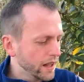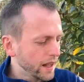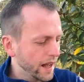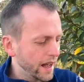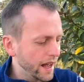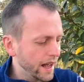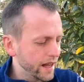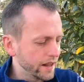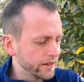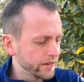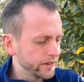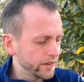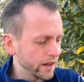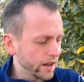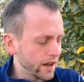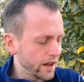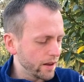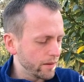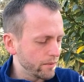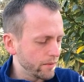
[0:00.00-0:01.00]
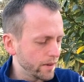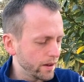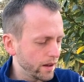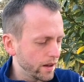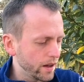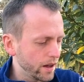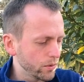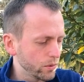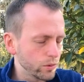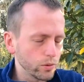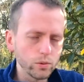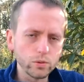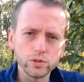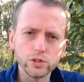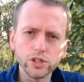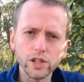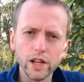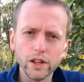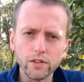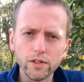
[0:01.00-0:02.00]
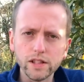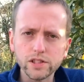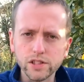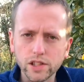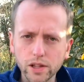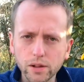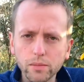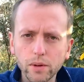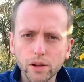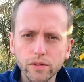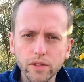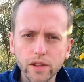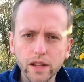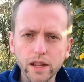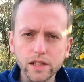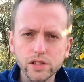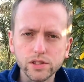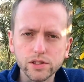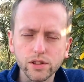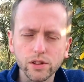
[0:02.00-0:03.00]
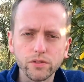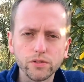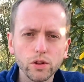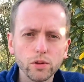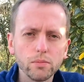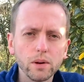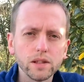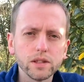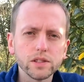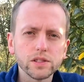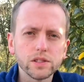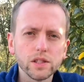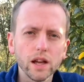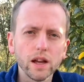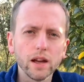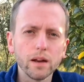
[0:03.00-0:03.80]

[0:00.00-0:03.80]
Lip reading: and I will share the rest of them over the next few months,